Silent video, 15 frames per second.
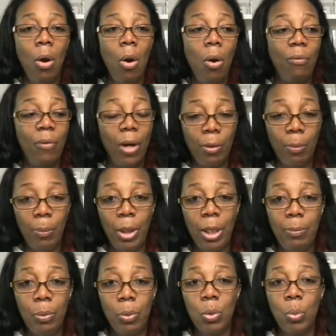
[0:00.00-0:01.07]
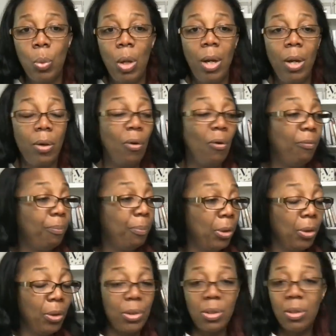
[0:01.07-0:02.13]
of other people's work, of
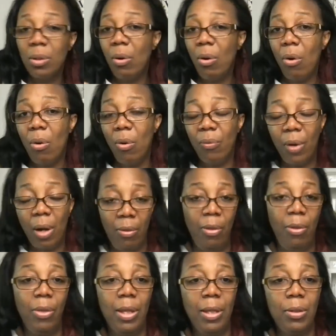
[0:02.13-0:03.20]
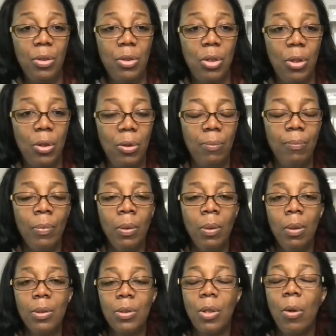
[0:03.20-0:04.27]
books, of other things too.
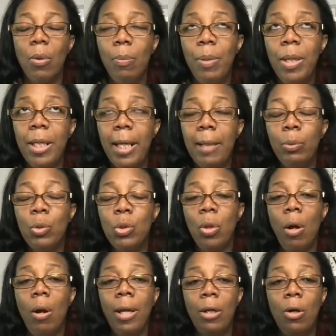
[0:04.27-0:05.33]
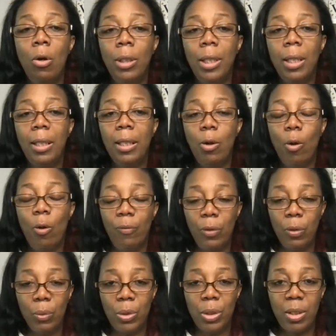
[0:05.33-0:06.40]
So being able to iconically offer
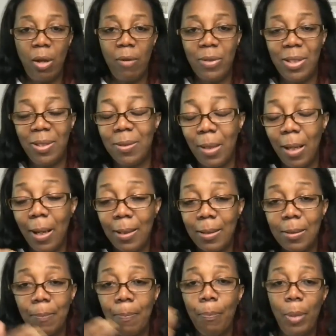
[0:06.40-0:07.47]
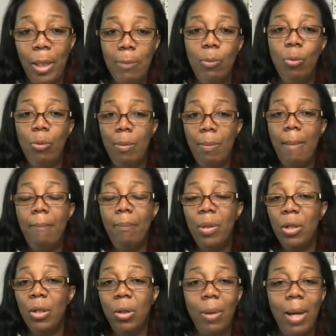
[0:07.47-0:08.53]
your services has people remember
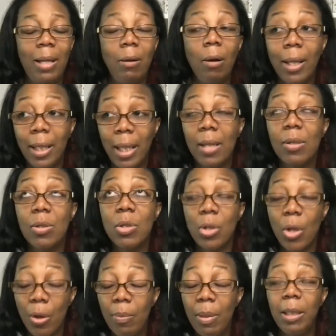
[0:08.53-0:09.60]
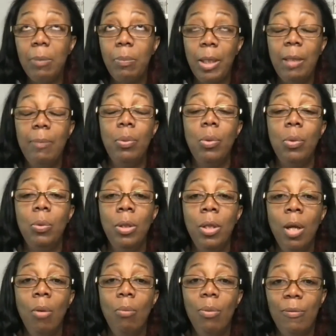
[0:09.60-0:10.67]
you. And I get so many people
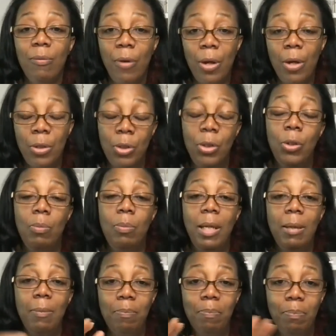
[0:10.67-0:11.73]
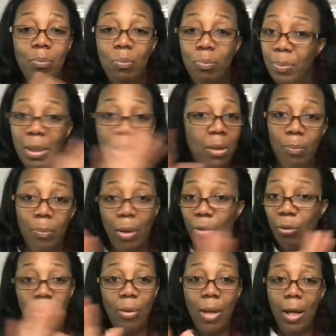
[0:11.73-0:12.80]
refer to me
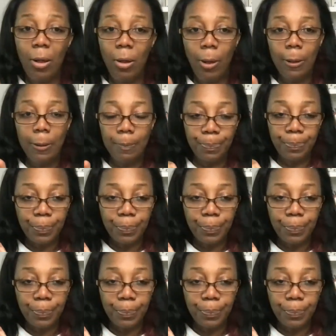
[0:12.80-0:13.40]
through that alone.